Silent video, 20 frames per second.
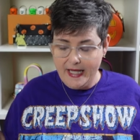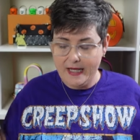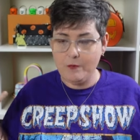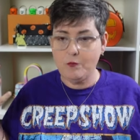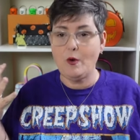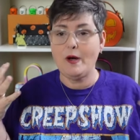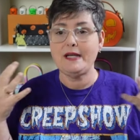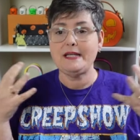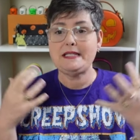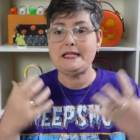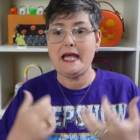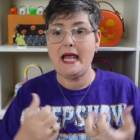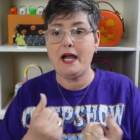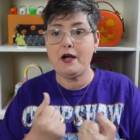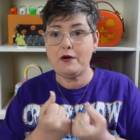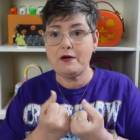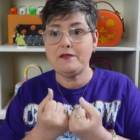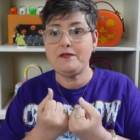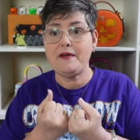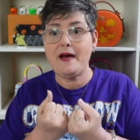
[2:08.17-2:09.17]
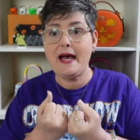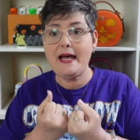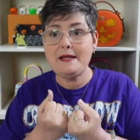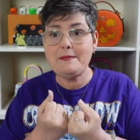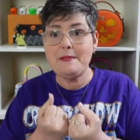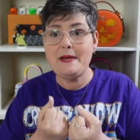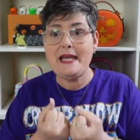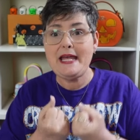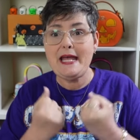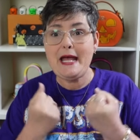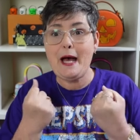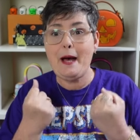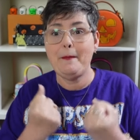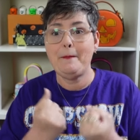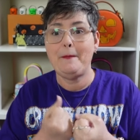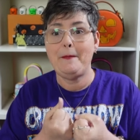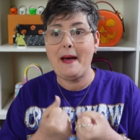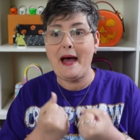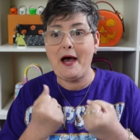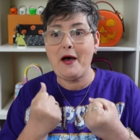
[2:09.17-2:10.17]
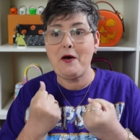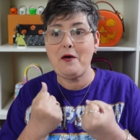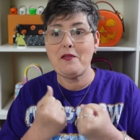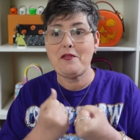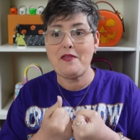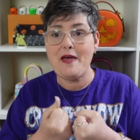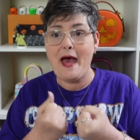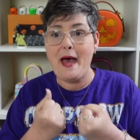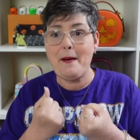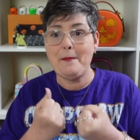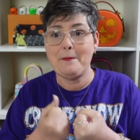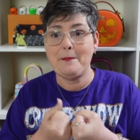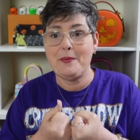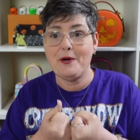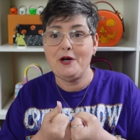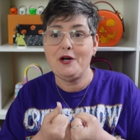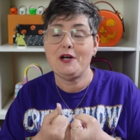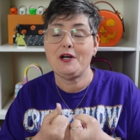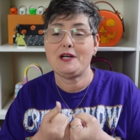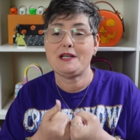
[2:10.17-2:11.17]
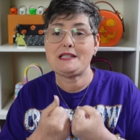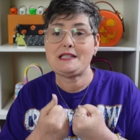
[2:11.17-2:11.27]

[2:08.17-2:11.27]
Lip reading: and what terrified me about that book